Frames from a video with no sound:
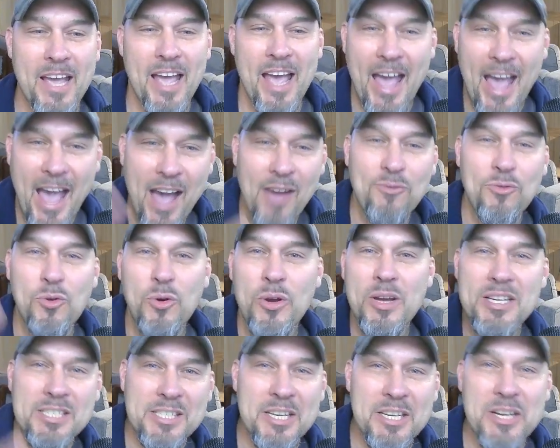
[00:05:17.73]
Every
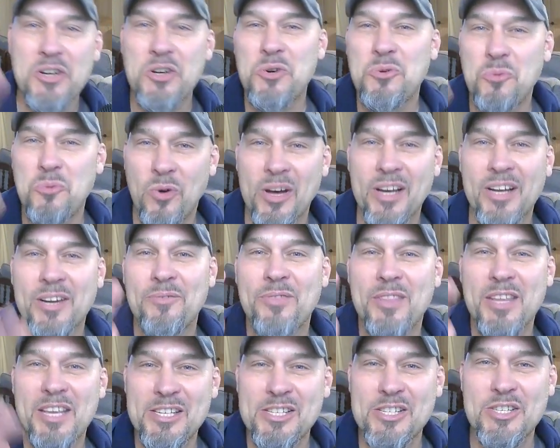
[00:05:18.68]
single one of
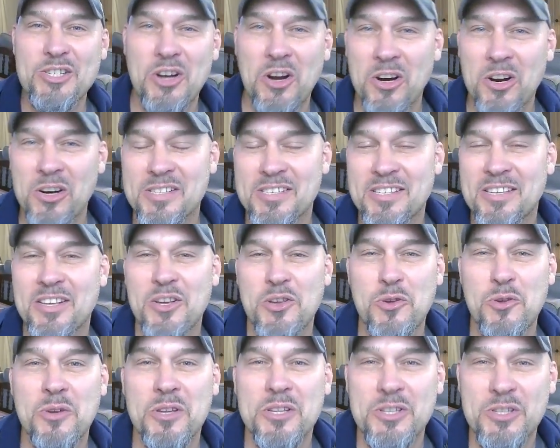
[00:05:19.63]
these charts that you
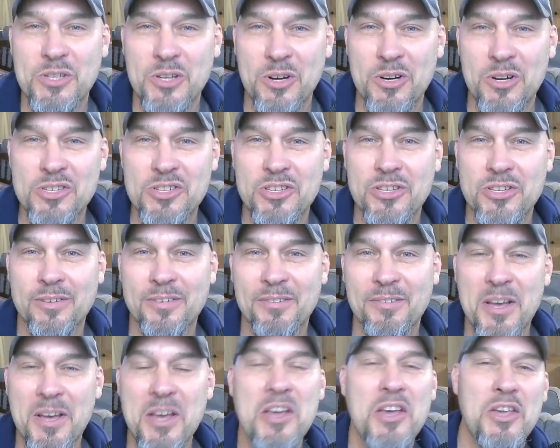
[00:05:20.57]
can search,
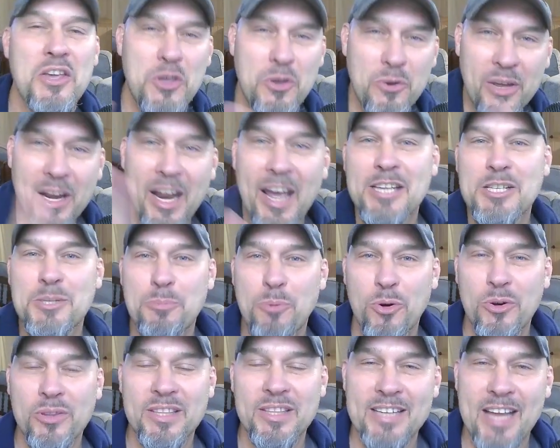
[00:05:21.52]
you can
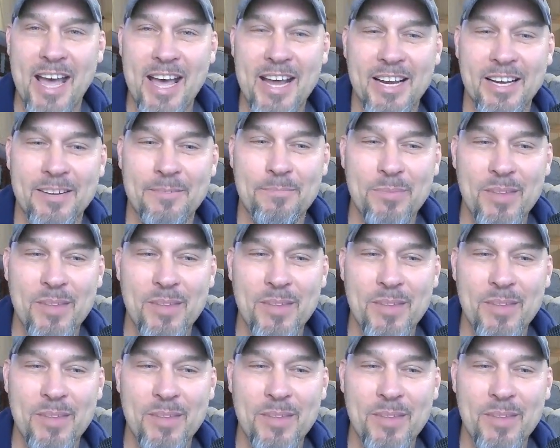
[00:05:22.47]
export the data.